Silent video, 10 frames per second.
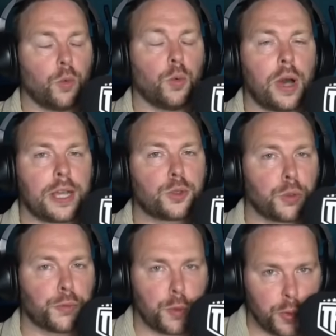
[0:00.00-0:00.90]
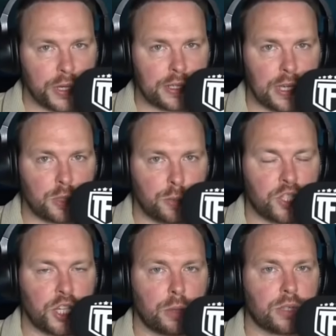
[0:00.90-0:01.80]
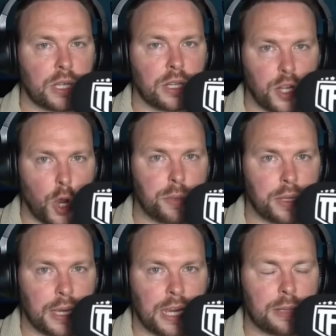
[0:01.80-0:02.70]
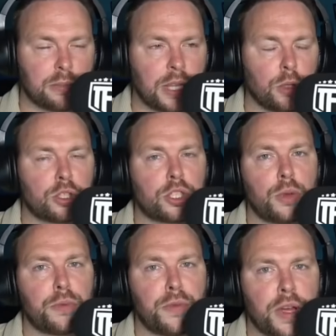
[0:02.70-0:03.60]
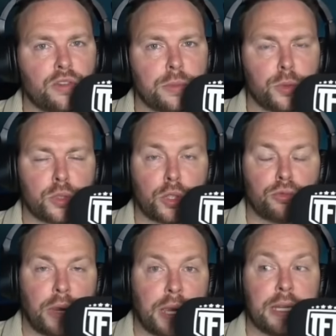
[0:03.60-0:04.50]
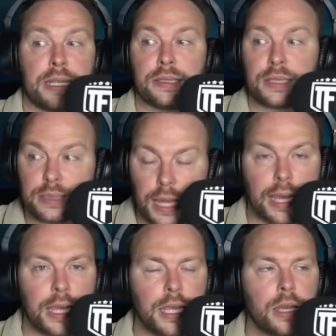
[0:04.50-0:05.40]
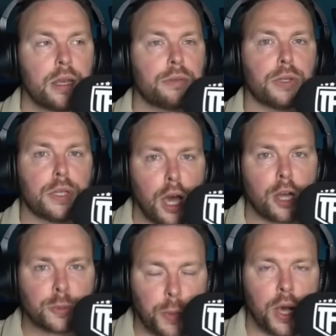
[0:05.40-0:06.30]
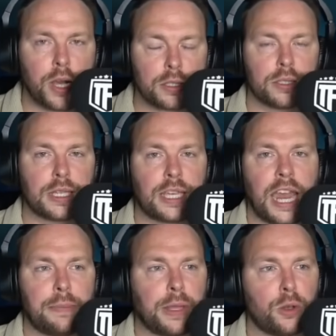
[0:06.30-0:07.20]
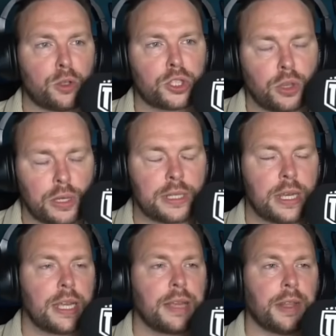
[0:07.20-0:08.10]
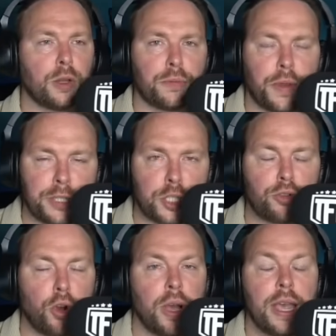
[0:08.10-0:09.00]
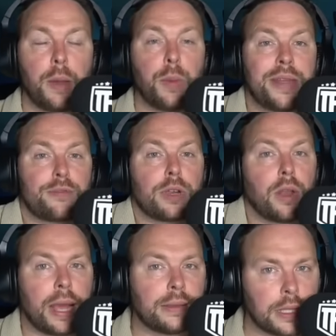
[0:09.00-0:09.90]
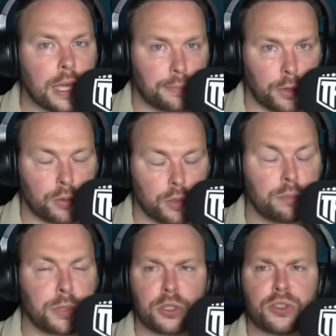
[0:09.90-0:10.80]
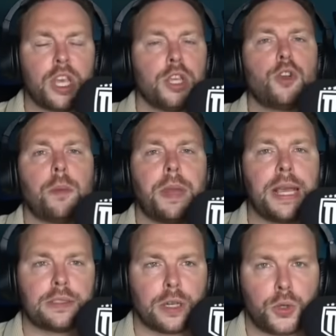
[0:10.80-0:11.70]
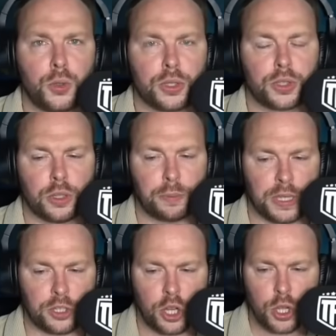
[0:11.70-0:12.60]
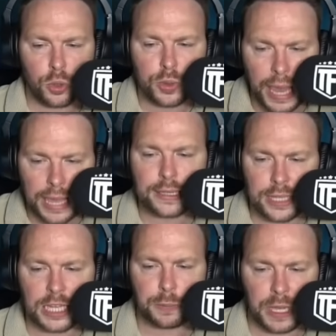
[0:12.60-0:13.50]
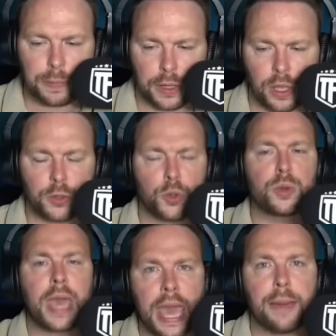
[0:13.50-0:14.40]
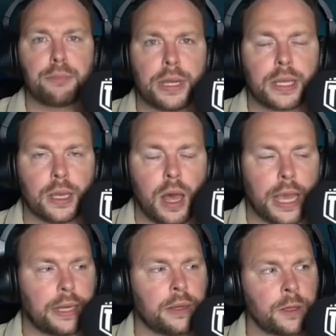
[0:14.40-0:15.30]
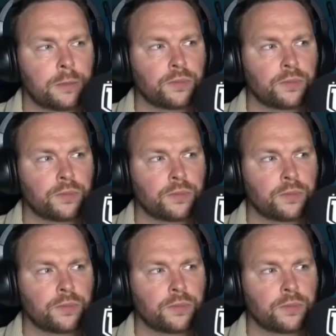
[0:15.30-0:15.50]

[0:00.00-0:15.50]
what I saw through preseason with Chelsea in the opening games, they looked so vulnerable so regularly. And today, for large parts of the game, they looked solid. They looked very strong. And whenever a line did get broken, because you got players like Kudus on the pitch who can take people on, who can break a line,